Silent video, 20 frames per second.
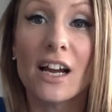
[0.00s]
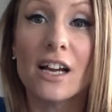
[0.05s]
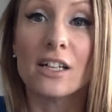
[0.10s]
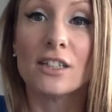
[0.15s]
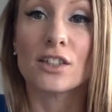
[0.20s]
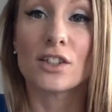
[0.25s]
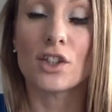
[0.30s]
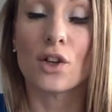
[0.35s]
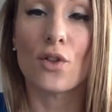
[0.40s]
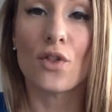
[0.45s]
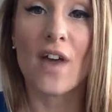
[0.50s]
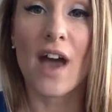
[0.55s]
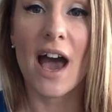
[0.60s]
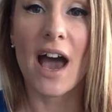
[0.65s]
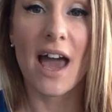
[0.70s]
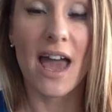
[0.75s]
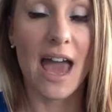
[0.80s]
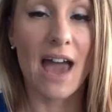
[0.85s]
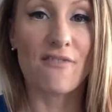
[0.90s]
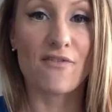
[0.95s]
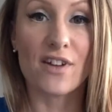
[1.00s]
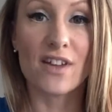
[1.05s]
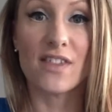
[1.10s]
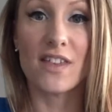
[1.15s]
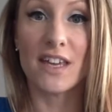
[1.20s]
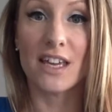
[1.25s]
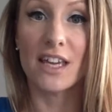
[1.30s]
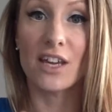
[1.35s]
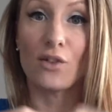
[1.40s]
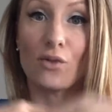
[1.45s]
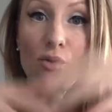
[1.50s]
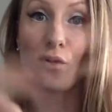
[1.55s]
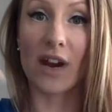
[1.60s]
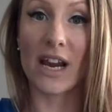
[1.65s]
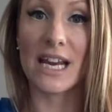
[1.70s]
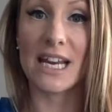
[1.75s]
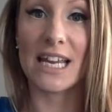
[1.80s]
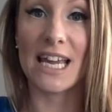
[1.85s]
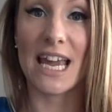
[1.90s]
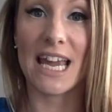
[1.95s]
so that everything can
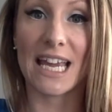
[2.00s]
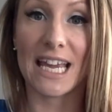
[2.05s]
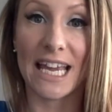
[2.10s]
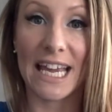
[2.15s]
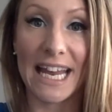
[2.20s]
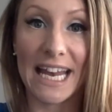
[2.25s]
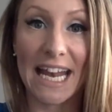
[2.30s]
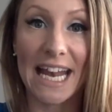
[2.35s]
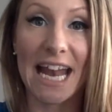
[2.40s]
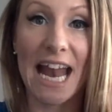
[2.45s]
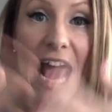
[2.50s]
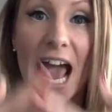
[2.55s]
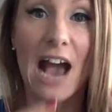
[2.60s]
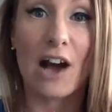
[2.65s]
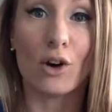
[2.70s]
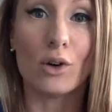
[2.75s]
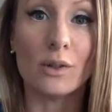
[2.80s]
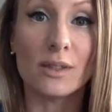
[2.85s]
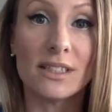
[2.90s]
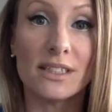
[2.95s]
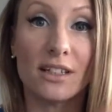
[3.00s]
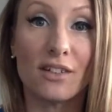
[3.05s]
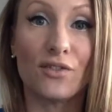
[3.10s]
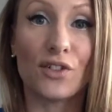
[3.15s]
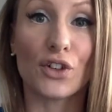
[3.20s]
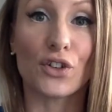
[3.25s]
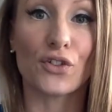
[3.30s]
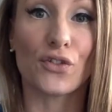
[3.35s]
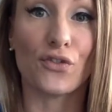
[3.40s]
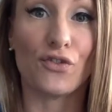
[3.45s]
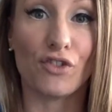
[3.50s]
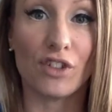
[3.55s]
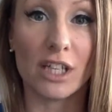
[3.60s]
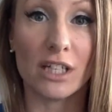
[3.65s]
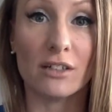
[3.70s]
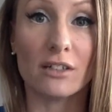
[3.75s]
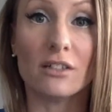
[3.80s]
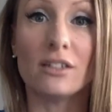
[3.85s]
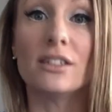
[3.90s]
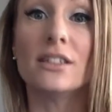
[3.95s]
radiate in and out of your
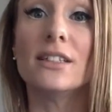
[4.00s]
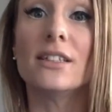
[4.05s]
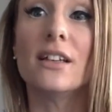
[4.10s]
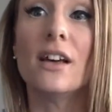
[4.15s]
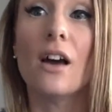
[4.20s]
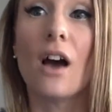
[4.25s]
field